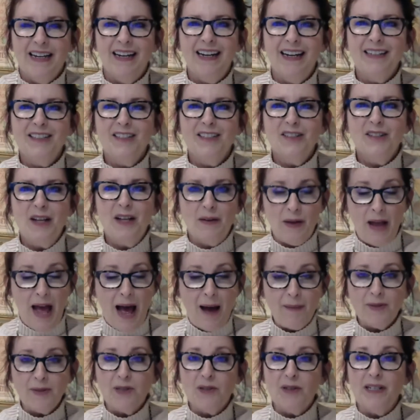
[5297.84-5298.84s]
I, uh,
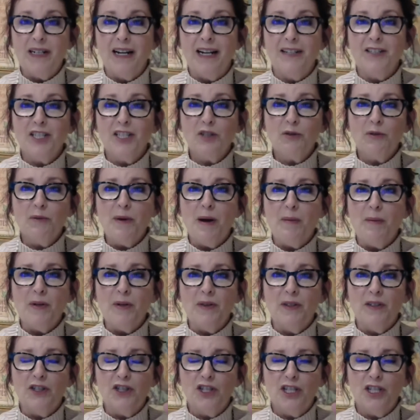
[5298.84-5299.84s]
absolutely. And I just
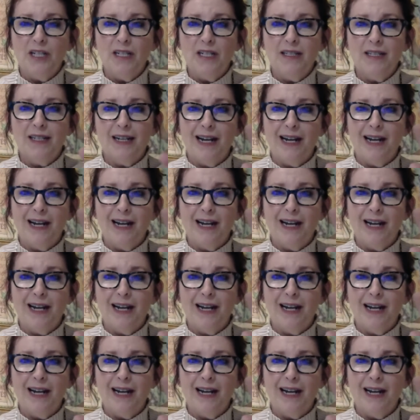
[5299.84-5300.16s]
remembered the cheese